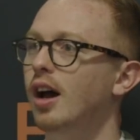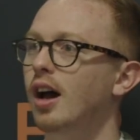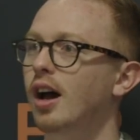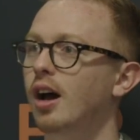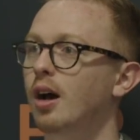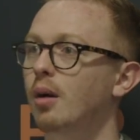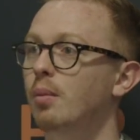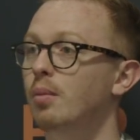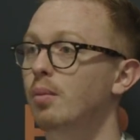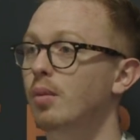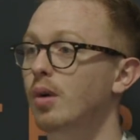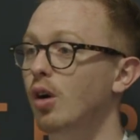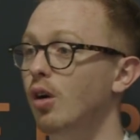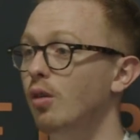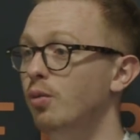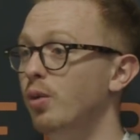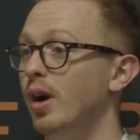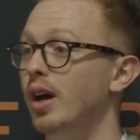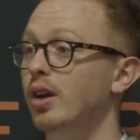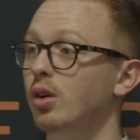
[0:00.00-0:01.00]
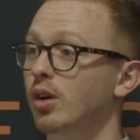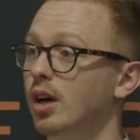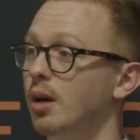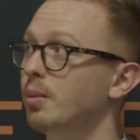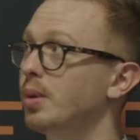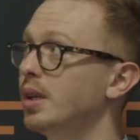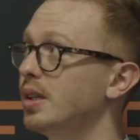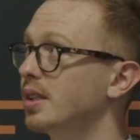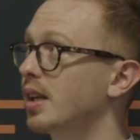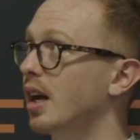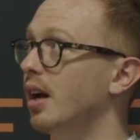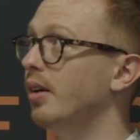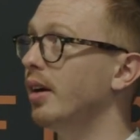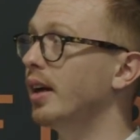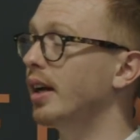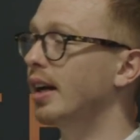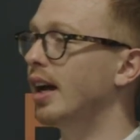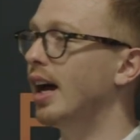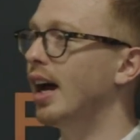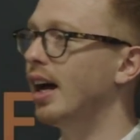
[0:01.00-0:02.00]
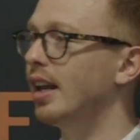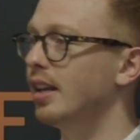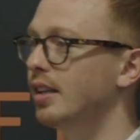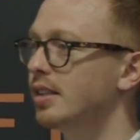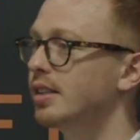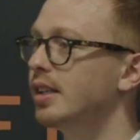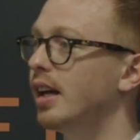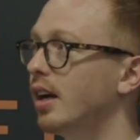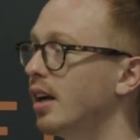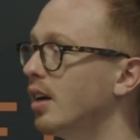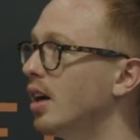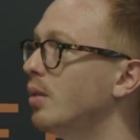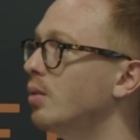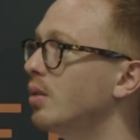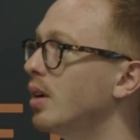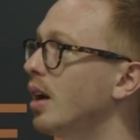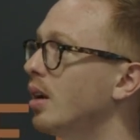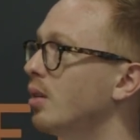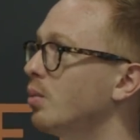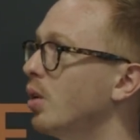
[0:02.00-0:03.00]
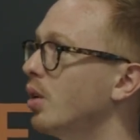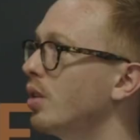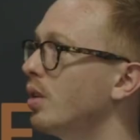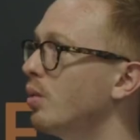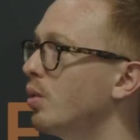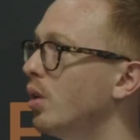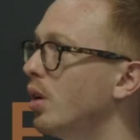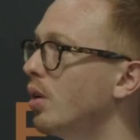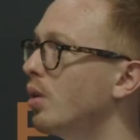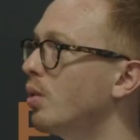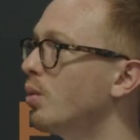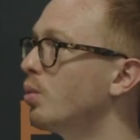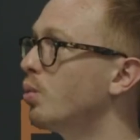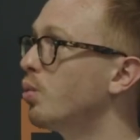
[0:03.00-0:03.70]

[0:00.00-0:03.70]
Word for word: um, of where your company's going and, yeah, and, and what, what,